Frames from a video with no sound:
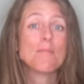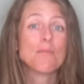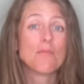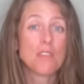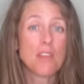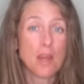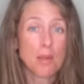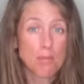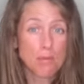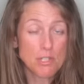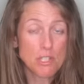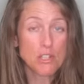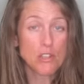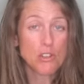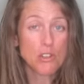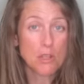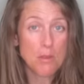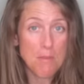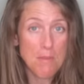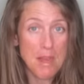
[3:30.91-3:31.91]
Not
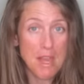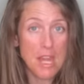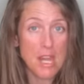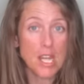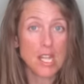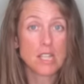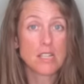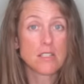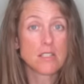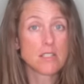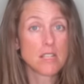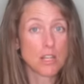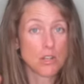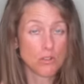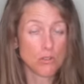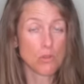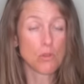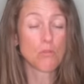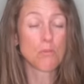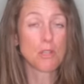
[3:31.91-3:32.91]
particularly men, because they
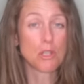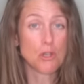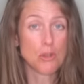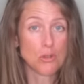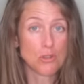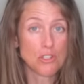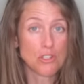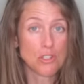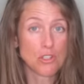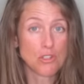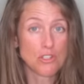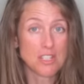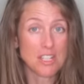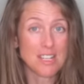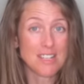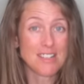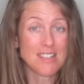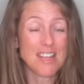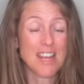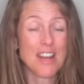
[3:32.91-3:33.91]
don't normally notice those
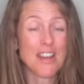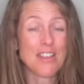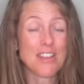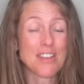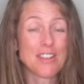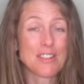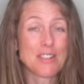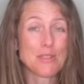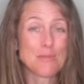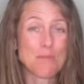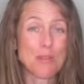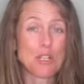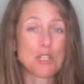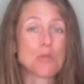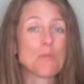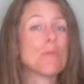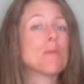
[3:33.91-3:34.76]
kind of things as much,